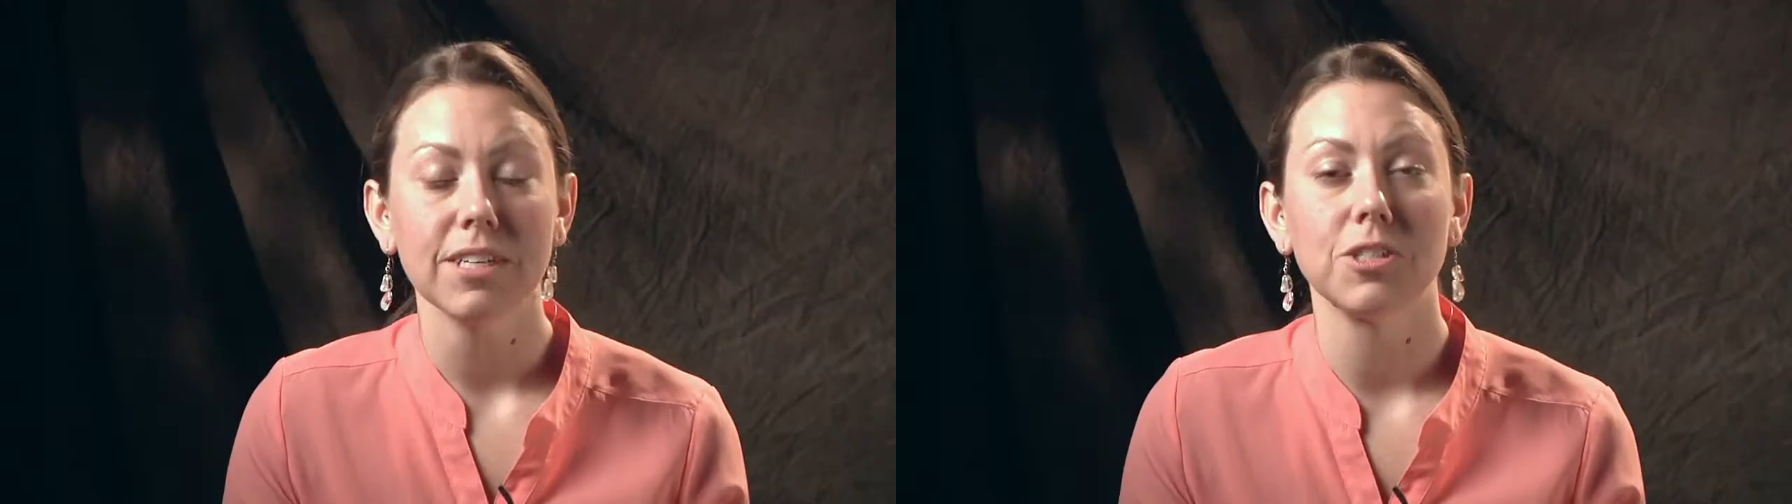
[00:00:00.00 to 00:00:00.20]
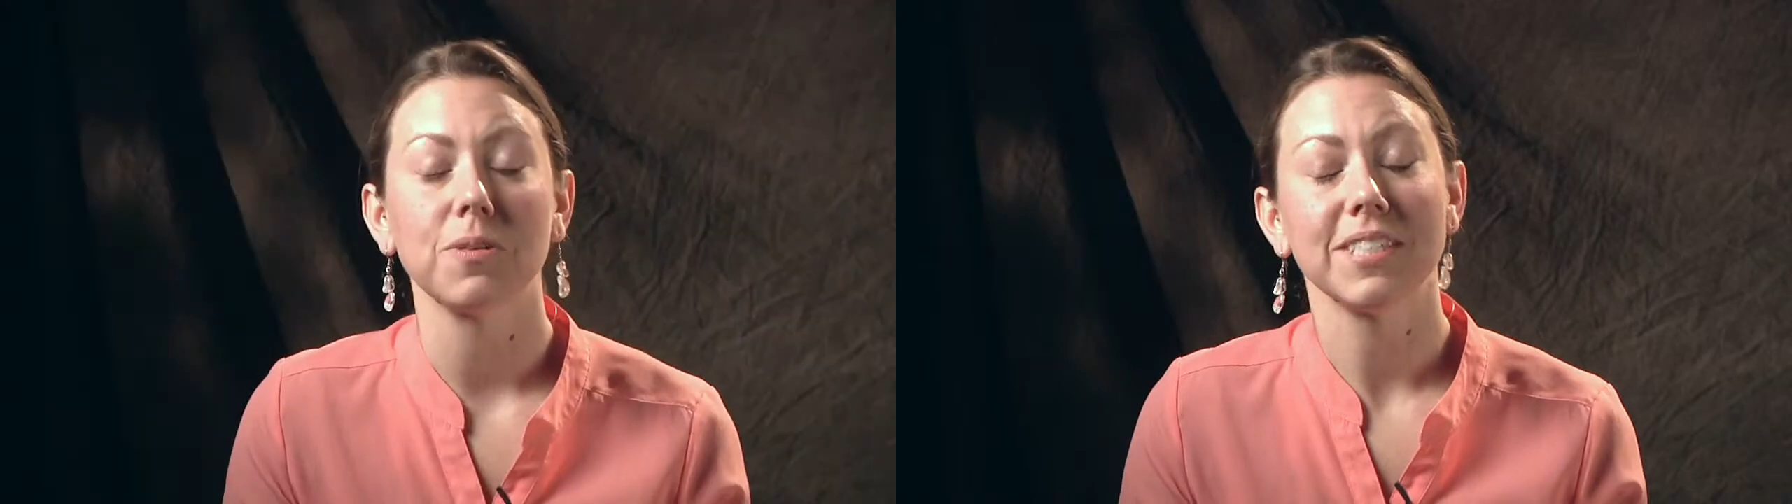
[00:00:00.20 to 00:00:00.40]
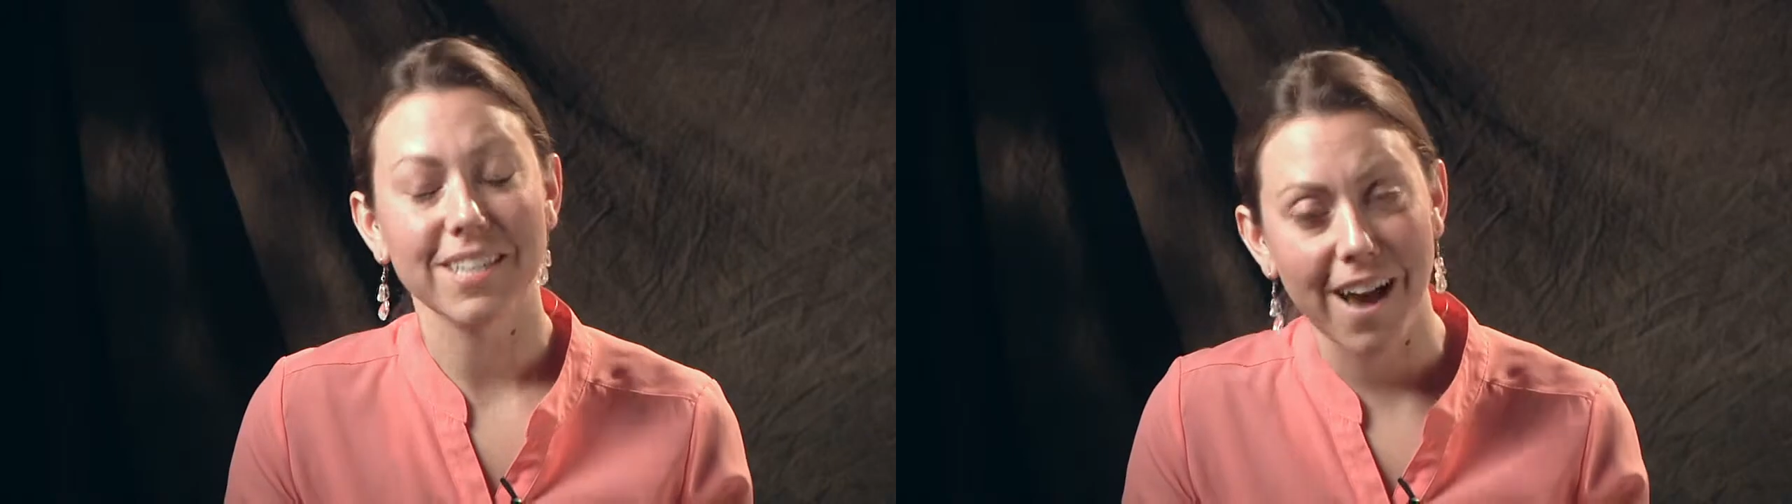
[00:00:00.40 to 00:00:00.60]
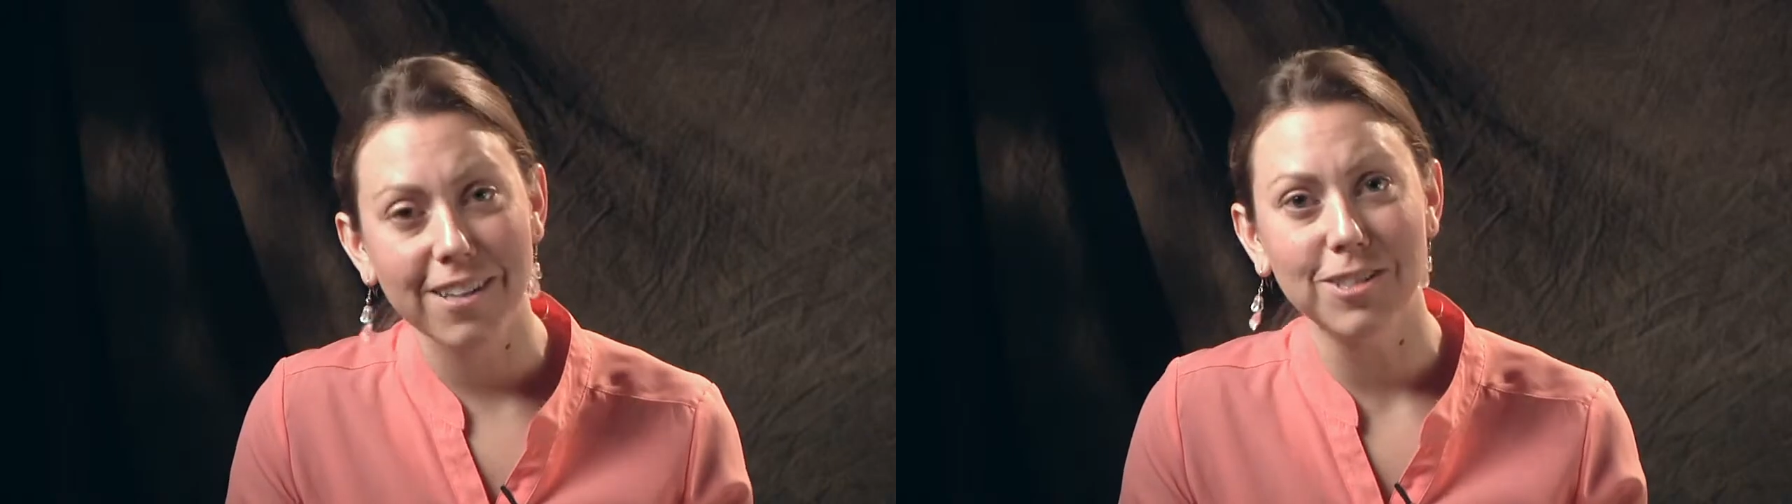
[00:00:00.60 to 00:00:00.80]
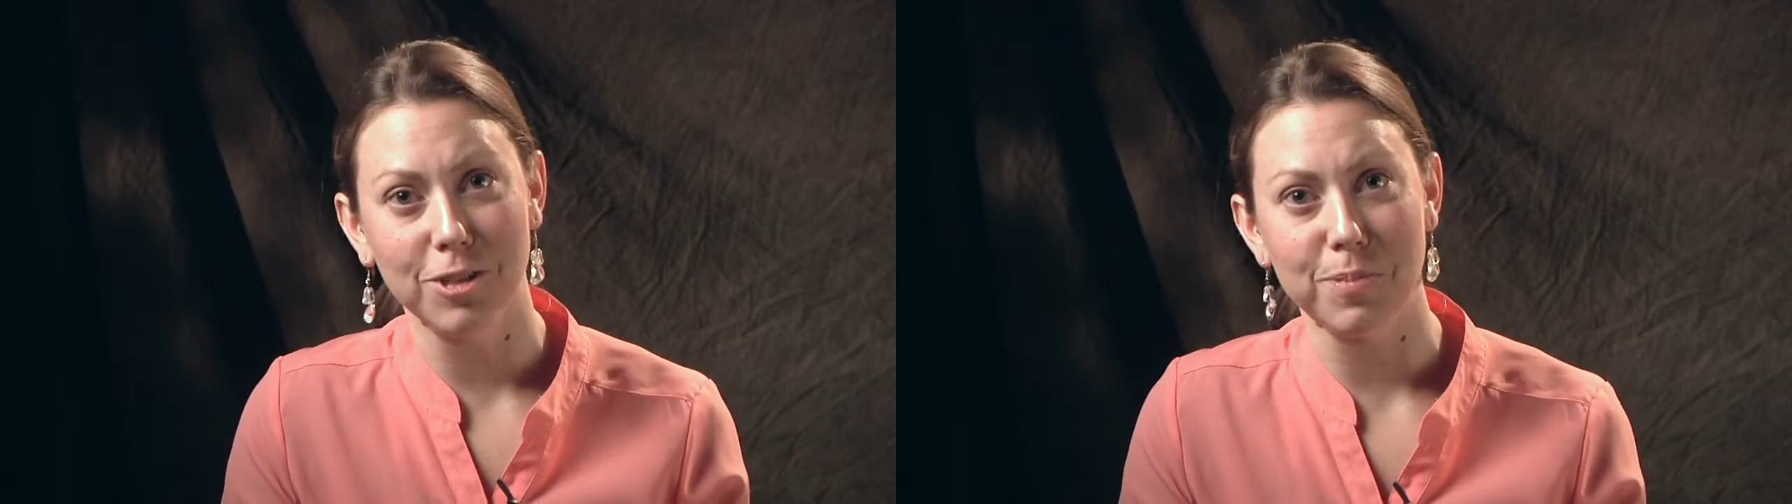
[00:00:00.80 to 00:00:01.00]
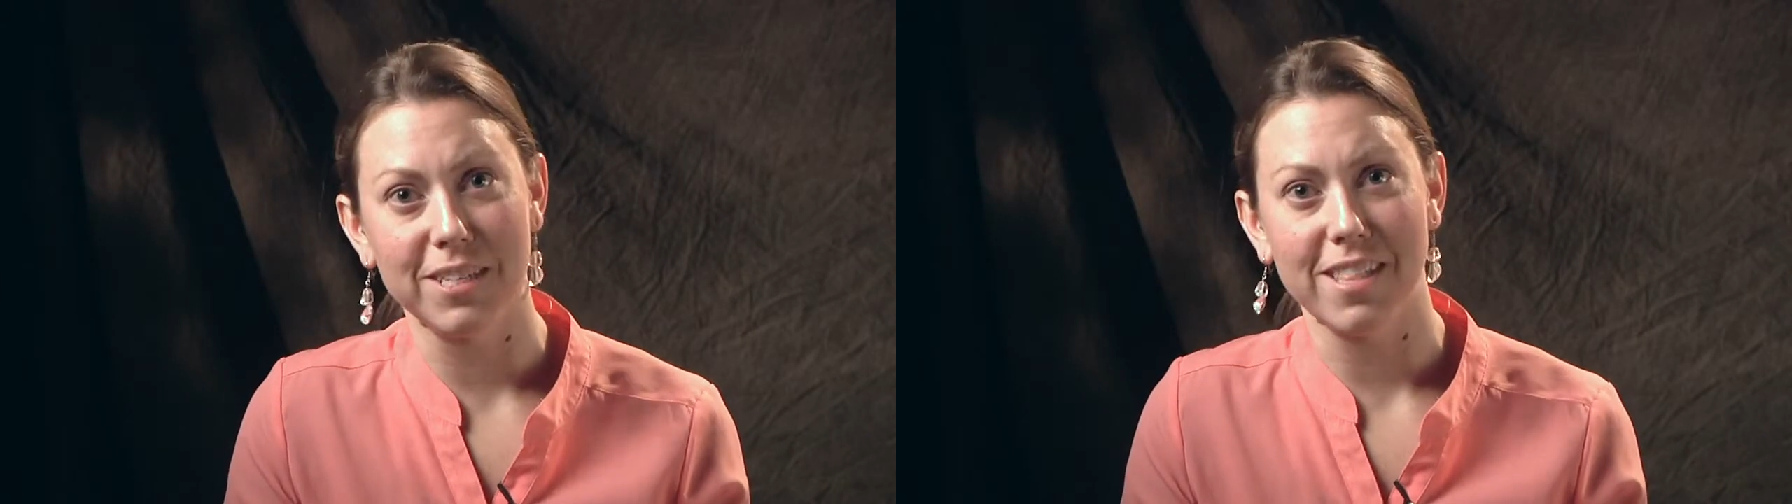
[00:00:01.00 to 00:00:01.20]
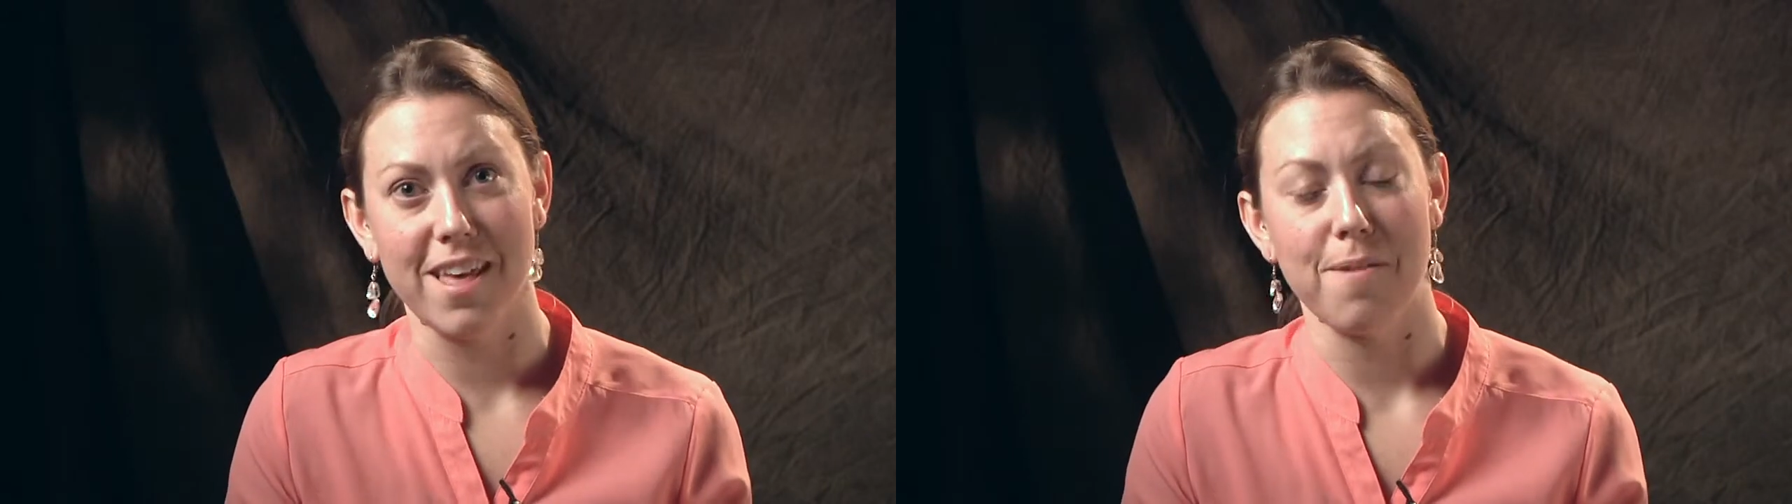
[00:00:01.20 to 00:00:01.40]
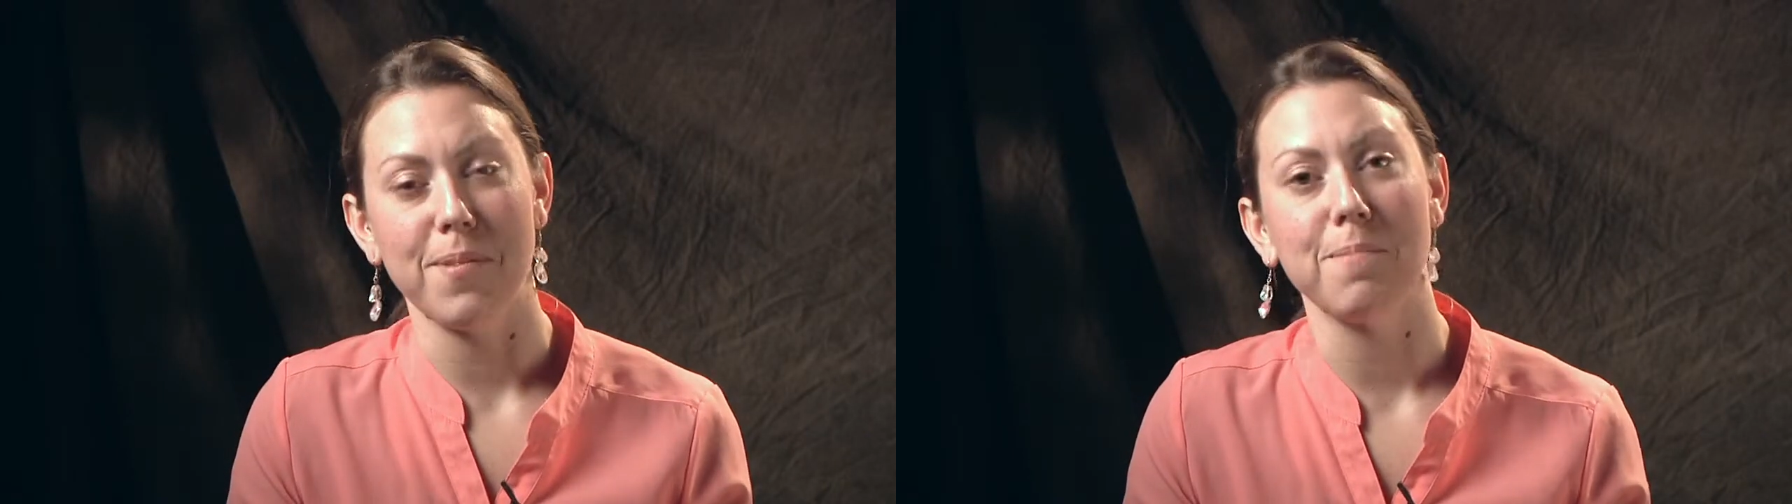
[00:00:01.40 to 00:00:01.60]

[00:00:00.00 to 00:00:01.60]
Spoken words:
So it's not stupid to them.